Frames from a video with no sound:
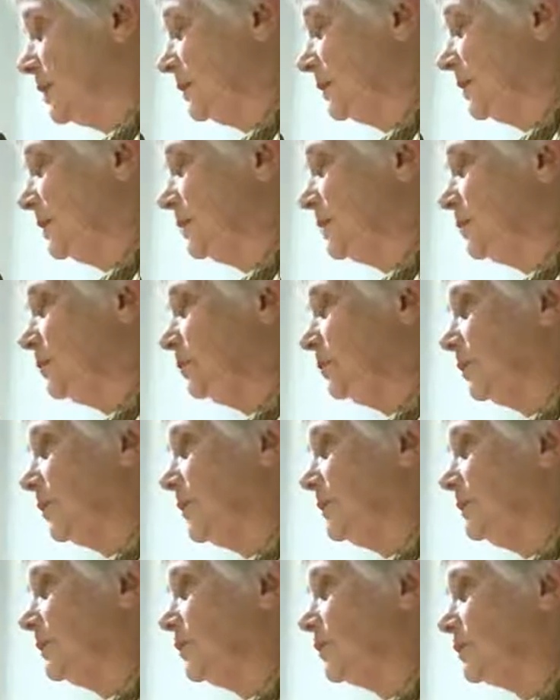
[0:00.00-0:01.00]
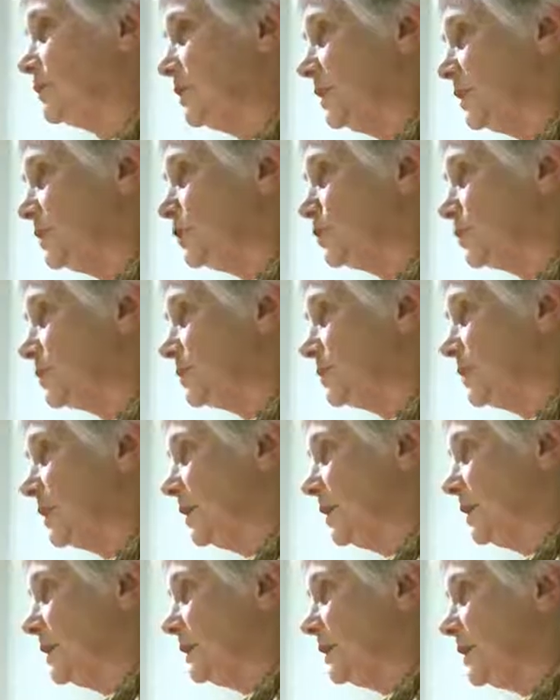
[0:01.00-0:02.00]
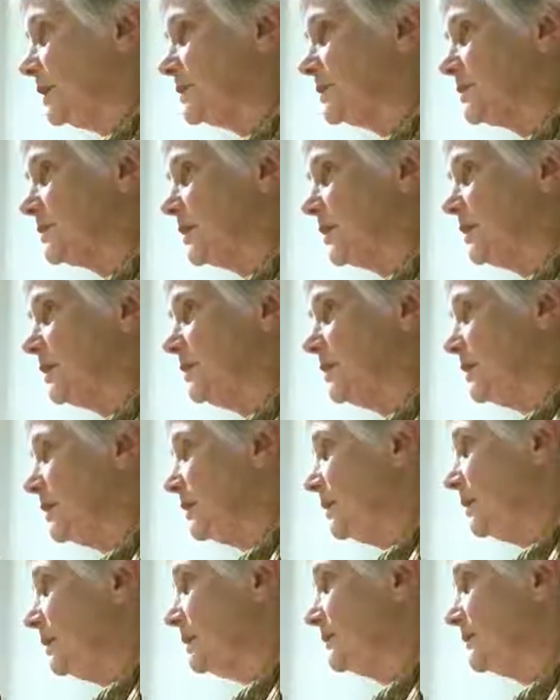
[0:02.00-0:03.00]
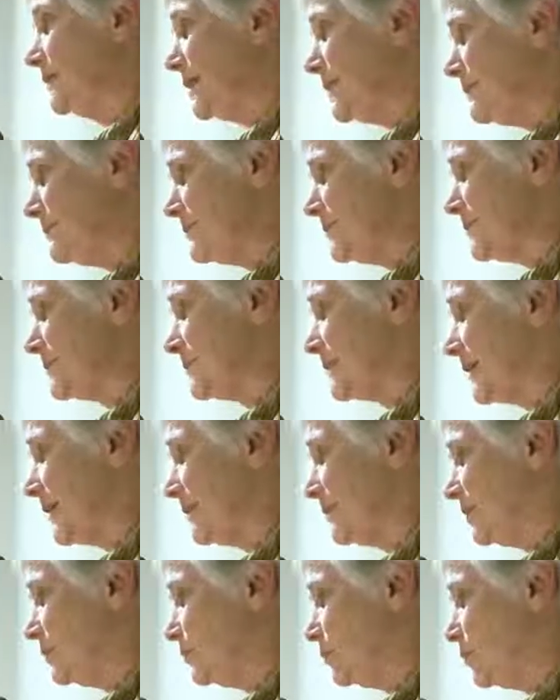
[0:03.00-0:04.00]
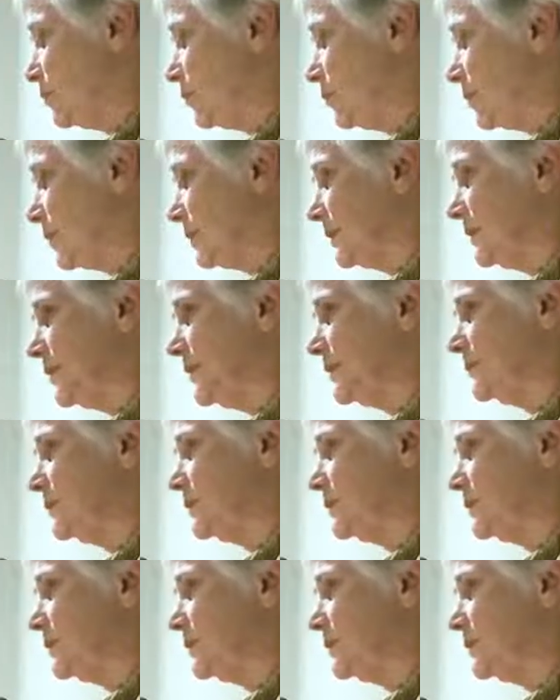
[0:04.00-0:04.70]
They didn't blame their teachers. They said, damn this Common Core, damn